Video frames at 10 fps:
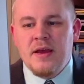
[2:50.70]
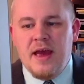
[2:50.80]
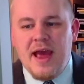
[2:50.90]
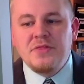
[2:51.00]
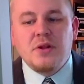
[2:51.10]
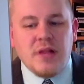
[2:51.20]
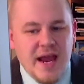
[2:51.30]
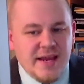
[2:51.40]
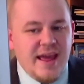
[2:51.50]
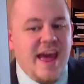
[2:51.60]
and the
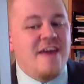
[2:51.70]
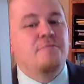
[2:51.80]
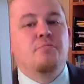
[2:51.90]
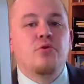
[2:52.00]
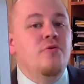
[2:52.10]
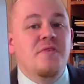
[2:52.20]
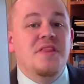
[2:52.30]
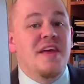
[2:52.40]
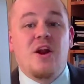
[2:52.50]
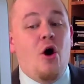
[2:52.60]
like, have
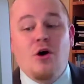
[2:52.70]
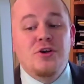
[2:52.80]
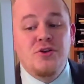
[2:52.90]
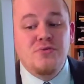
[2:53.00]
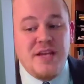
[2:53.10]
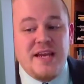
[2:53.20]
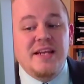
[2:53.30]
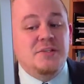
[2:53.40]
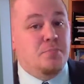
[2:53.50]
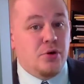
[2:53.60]
proven that all you
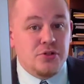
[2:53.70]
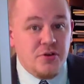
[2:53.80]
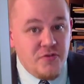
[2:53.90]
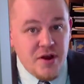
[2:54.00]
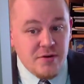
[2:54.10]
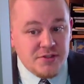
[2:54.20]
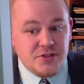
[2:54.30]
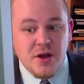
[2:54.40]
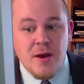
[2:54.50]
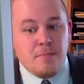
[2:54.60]
need is
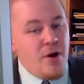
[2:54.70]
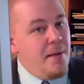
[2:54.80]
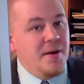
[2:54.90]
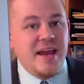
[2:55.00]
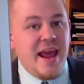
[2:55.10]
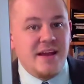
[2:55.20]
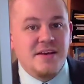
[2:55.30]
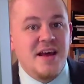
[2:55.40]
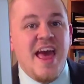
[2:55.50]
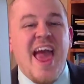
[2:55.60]
perseverance,
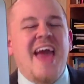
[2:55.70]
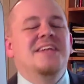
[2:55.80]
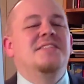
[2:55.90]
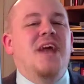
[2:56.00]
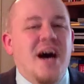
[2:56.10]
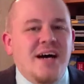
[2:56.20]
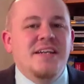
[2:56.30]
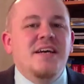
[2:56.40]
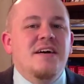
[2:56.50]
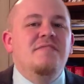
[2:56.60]
propaganda, and a
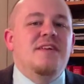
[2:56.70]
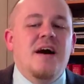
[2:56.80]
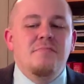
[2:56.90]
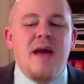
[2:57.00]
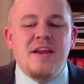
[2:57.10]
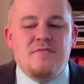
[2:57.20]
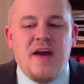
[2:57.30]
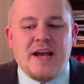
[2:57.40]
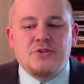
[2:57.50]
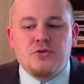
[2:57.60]
ton of gun
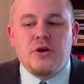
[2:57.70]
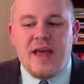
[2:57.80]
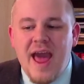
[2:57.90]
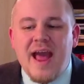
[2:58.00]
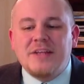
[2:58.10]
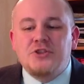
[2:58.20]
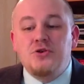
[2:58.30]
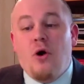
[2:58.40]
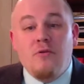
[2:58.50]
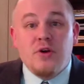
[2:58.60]
manufacturer cash
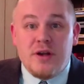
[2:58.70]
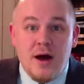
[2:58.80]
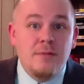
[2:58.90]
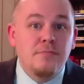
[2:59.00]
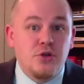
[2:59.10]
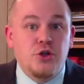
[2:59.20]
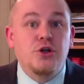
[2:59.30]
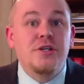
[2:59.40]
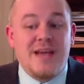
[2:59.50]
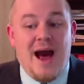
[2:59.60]
to overcome
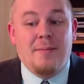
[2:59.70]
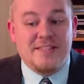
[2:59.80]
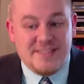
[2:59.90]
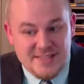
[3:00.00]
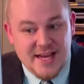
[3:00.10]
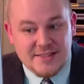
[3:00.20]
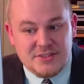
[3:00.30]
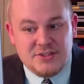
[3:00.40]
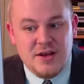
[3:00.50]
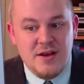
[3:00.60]
good common sense